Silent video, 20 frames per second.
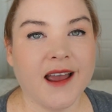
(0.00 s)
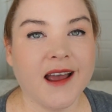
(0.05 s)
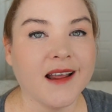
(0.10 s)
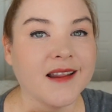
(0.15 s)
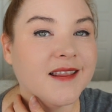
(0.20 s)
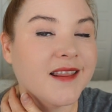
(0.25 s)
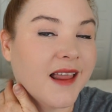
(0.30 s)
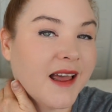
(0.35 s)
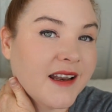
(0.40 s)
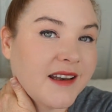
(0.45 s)

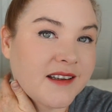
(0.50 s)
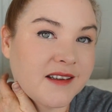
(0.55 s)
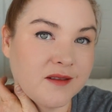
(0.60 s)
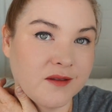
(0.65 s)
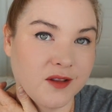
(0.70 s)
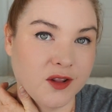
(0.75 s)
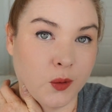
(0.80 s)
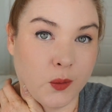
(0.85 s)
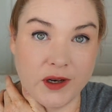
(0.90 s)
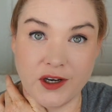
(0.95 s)
and let
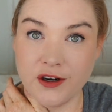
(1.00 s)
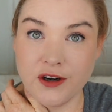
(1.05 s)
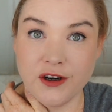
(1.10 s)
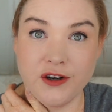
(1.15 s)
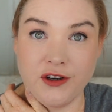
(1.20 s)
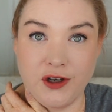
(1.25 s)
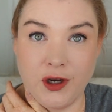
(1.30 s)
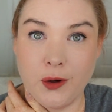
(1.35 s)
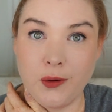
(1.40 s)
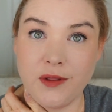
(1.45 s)
the winner
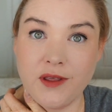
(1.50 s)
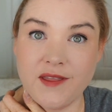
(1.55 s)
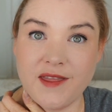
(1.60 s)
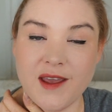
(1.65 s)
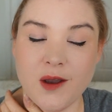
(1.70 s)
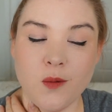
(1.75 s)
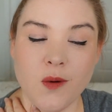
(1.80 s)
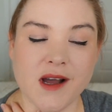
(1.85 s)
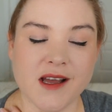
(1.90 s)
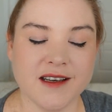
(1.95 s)
know that
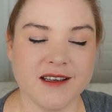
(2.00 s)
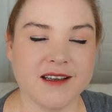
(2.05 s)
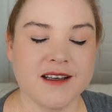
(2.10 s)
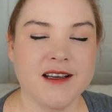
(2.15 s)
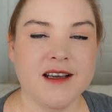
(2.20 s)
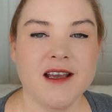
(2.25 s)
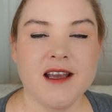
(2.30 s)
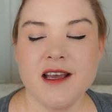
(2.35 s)
they won.